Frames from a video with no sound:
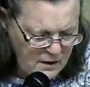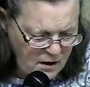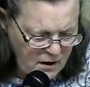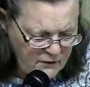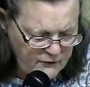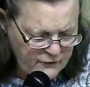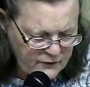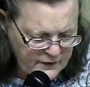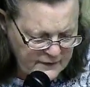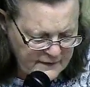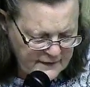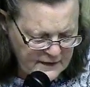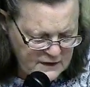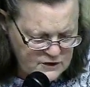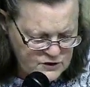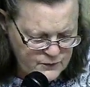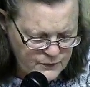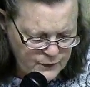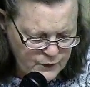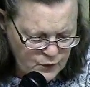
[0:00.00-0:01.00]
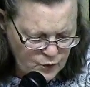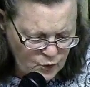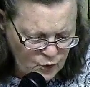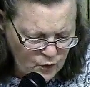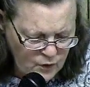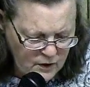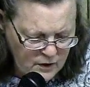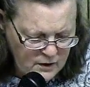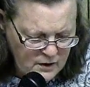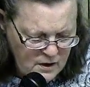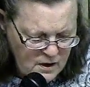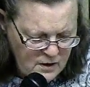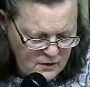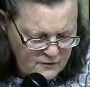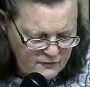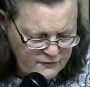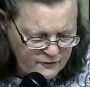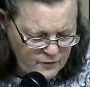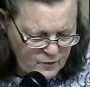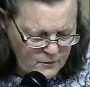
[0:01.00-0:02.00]
offering that is pure
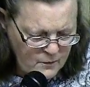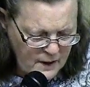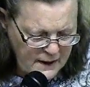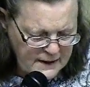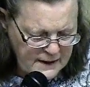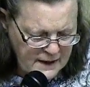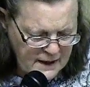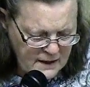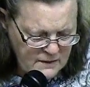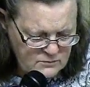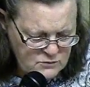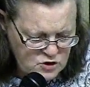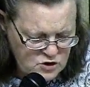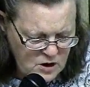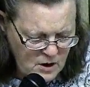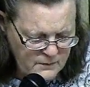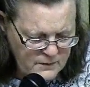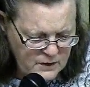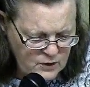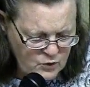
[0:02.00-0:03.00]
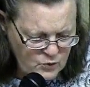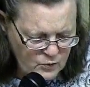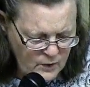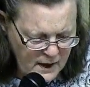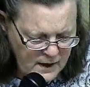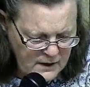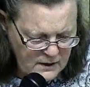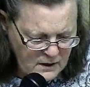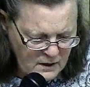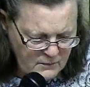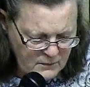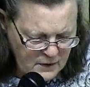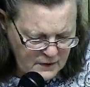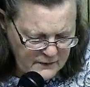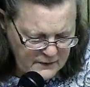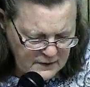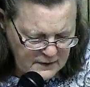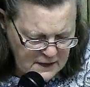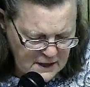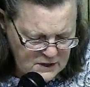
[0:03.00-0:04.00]
for my name shall be great
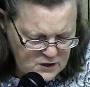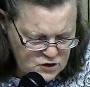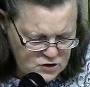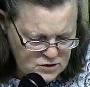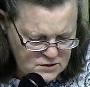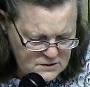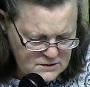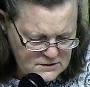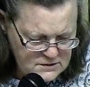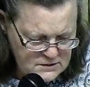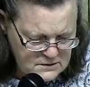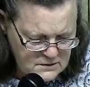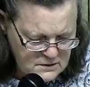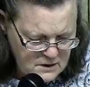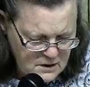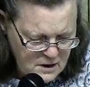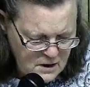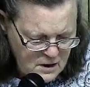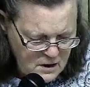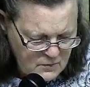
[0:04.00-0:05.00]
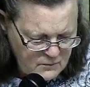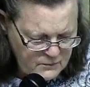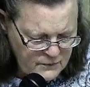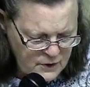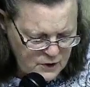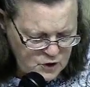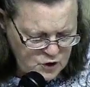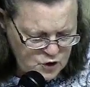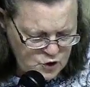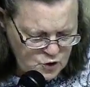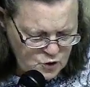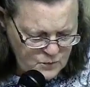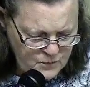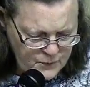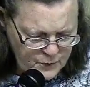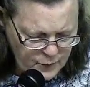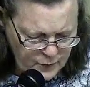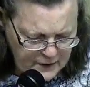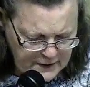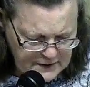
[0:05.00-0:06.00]
among the nations. But you,
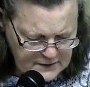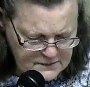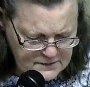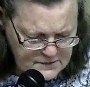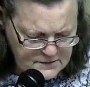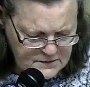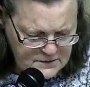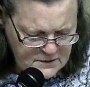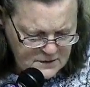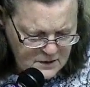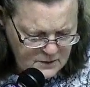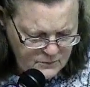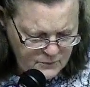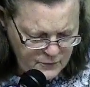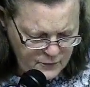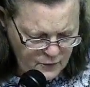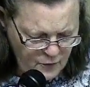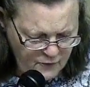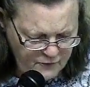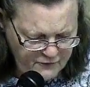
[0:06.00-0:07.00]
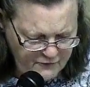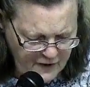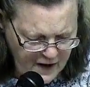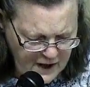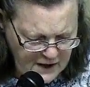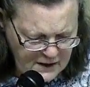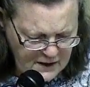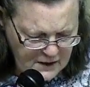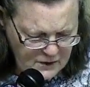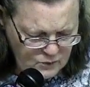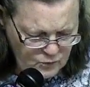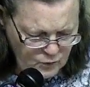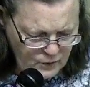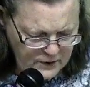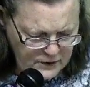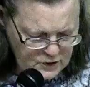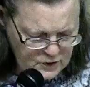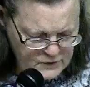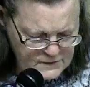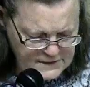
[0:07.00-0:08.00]
priests, profane it
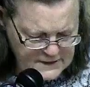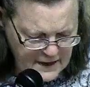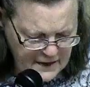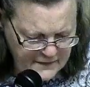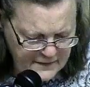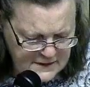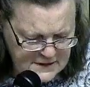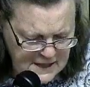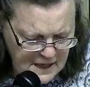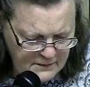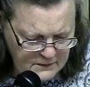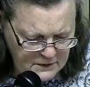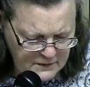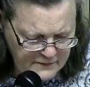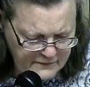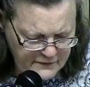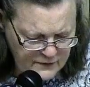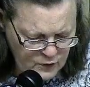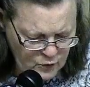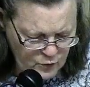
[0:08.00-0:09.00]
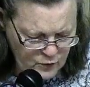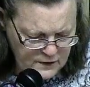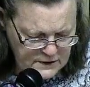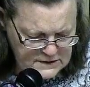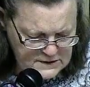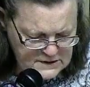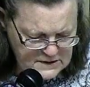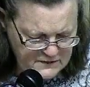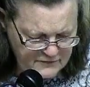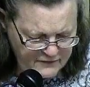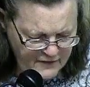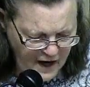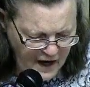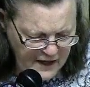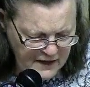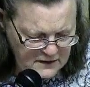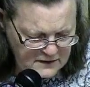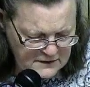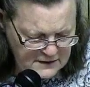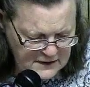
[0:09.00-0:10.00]
when you say the table of the Lord is
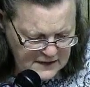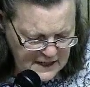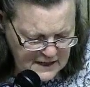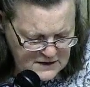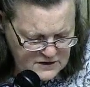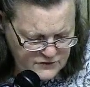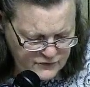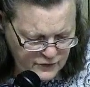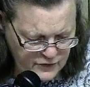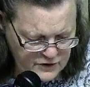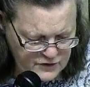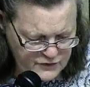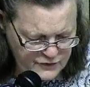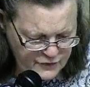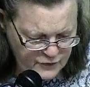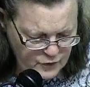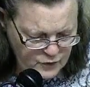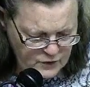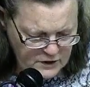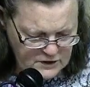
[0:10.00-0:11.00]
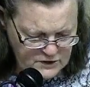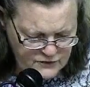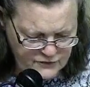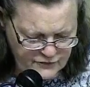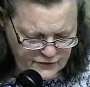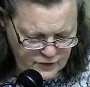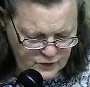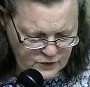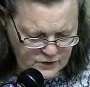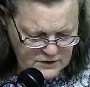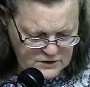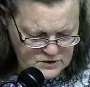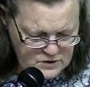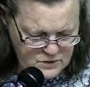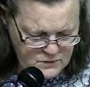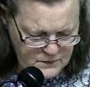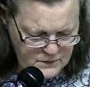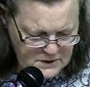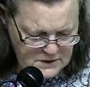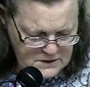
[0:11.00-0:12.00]
defiled, and as for its fruit, its food is
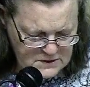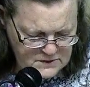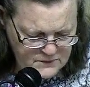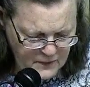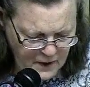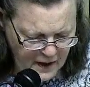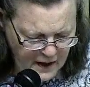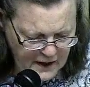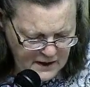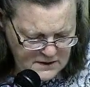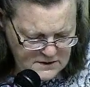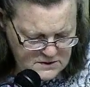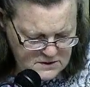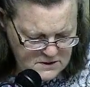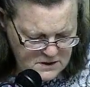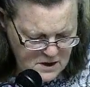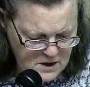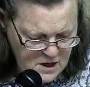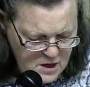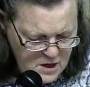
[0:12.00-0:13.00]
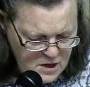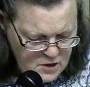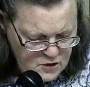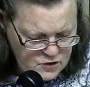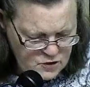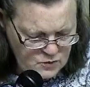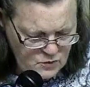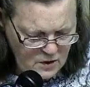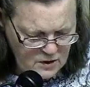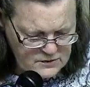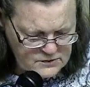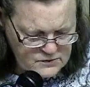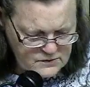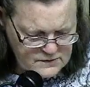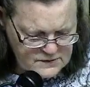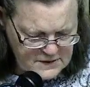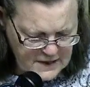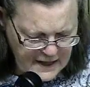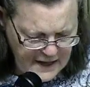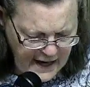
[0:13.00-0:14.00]
to be despised. You also
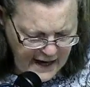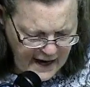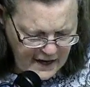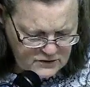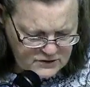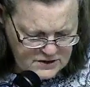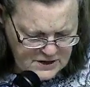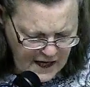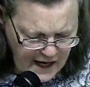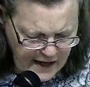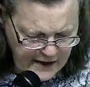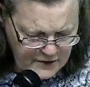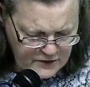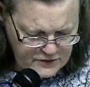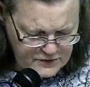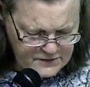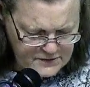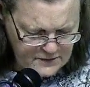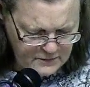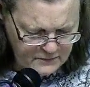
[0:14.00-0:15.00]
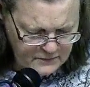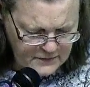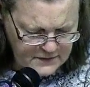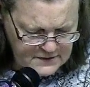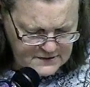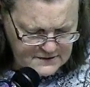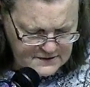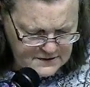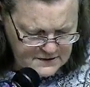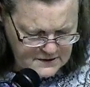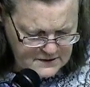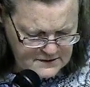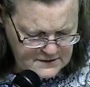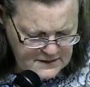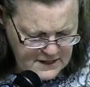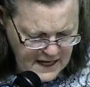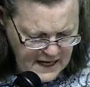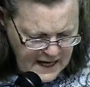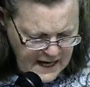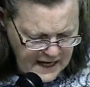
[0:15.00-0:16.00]
say how tiresome this
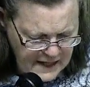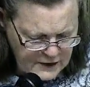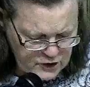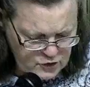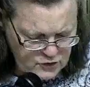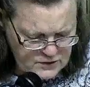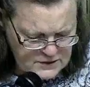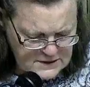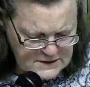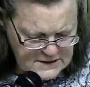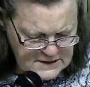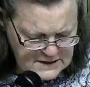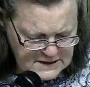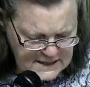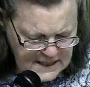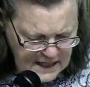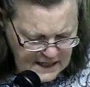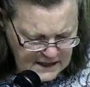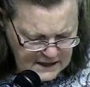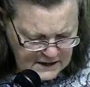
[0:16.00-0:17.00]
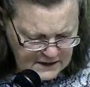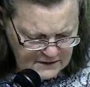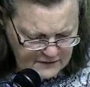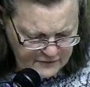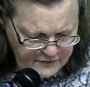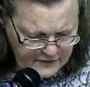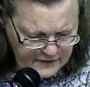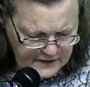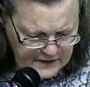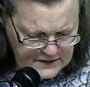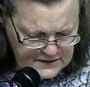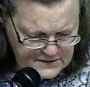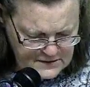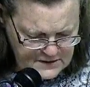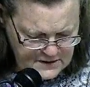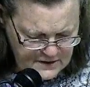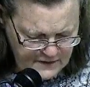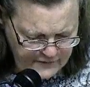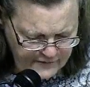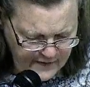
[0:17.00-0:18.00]
is, and you disdainfully
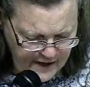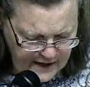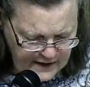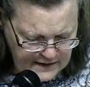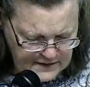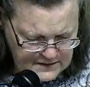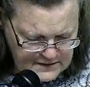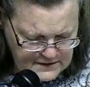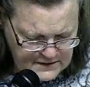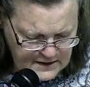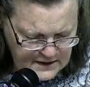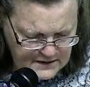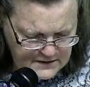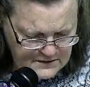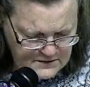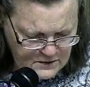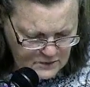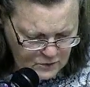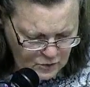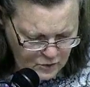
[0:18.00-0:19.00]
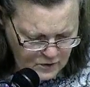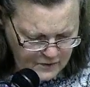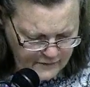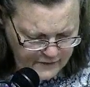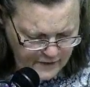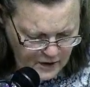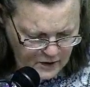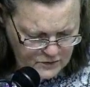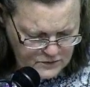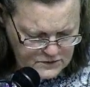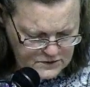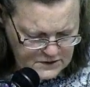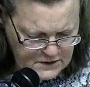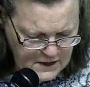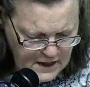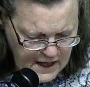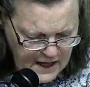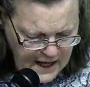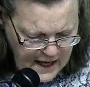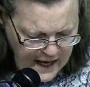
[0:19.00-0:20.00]
sniff at it, says the Lord of hosts.
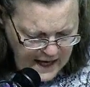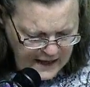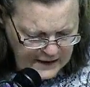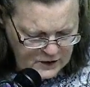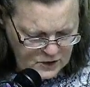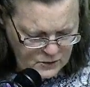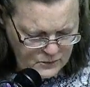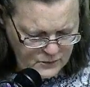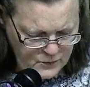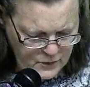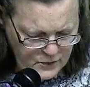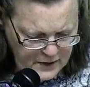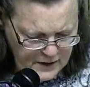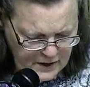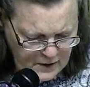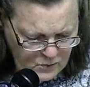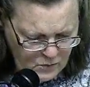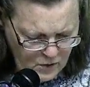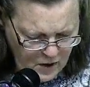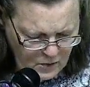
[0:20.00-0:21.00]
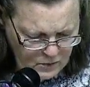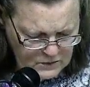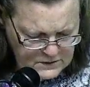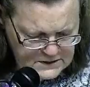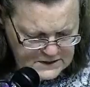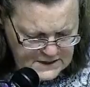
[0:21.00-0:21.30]
And you bring what was